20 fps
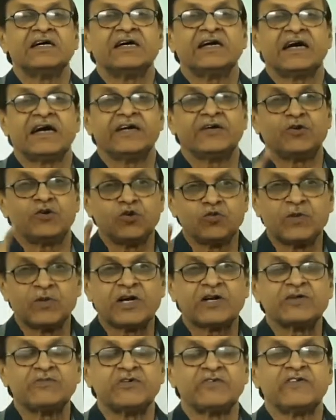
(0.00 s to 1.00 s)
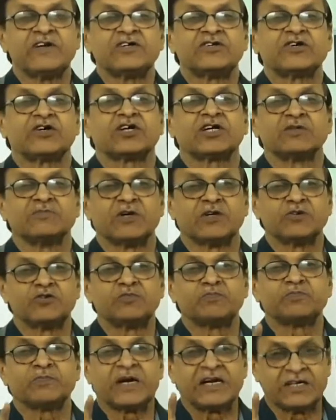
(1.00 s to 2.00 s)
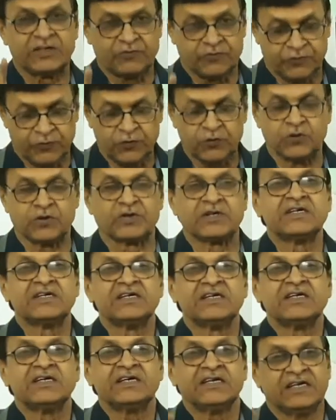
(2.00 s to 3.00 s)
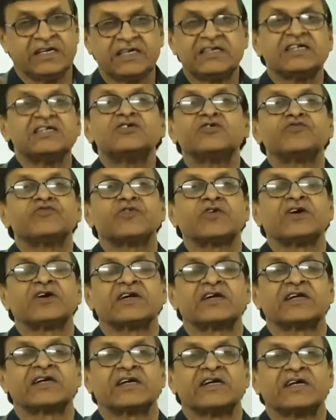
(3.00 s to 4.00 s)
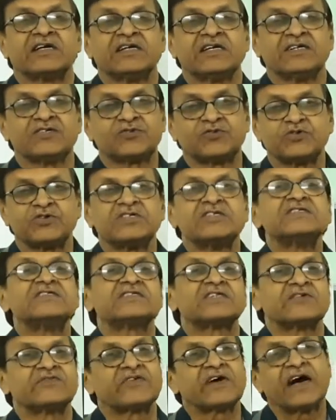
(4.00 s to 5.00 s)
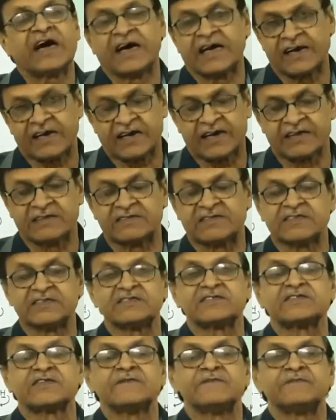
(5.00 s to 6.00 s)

and tomorrow we will talk about part 4. It is for students of higher classes.